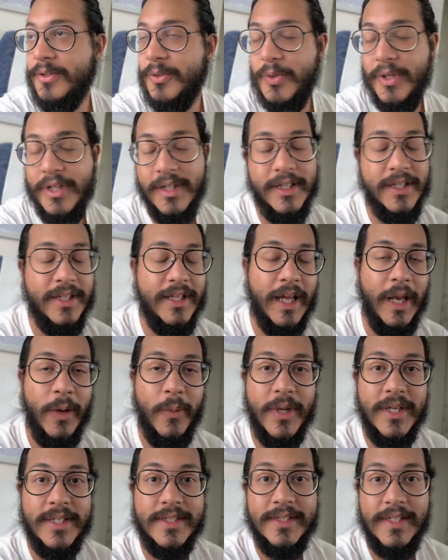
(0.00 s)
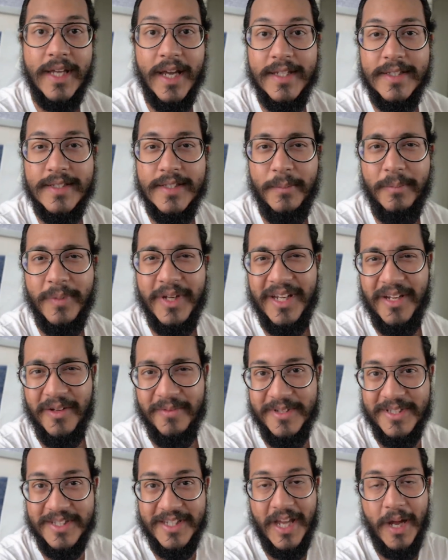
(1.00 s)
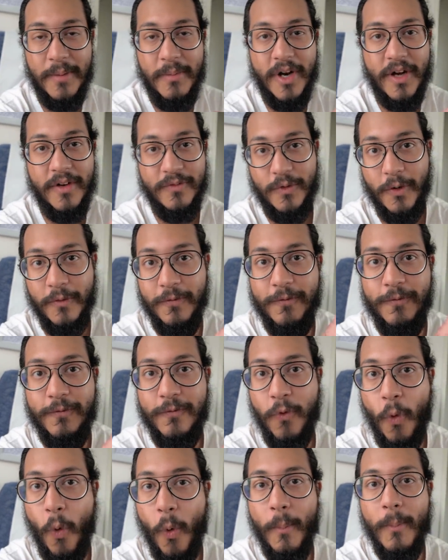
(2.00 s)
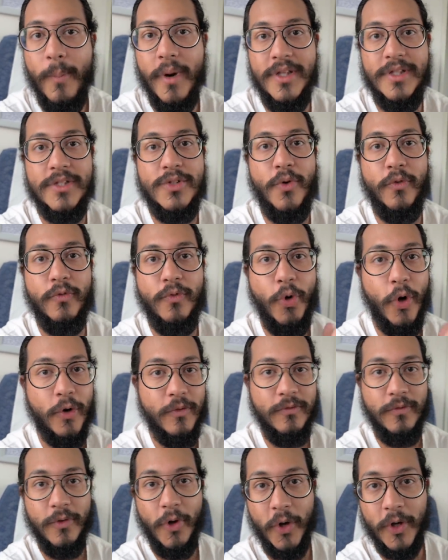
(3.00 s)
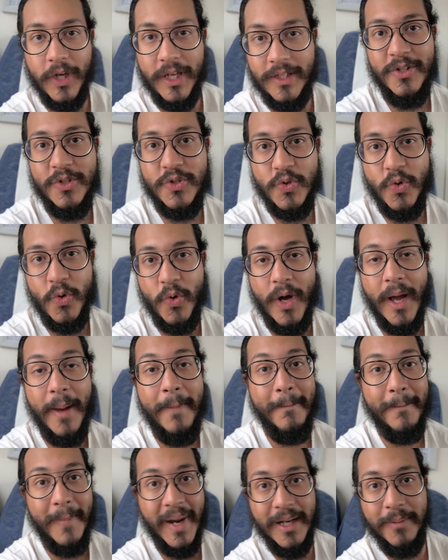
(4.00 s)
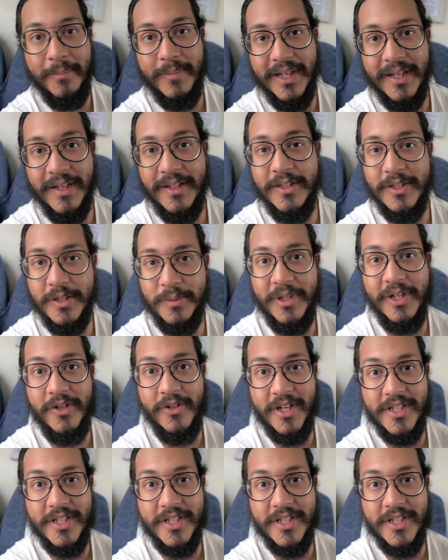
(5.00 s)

well, anyways, guys, I'm picking up this camera after four months of not vlogging, so I might be a little bit